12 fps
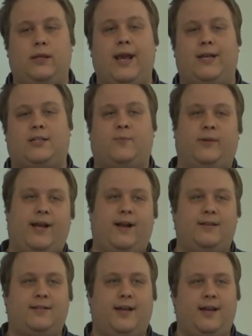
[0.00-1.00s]
Yes, but that
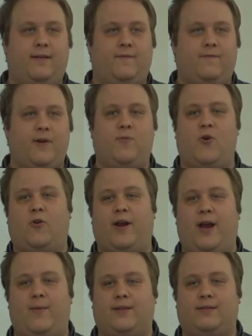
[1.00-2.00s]
is a free
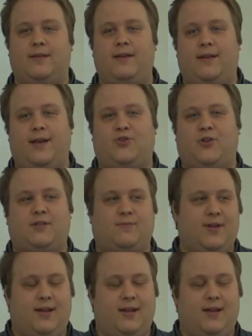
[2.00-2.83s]
program. It's it's just.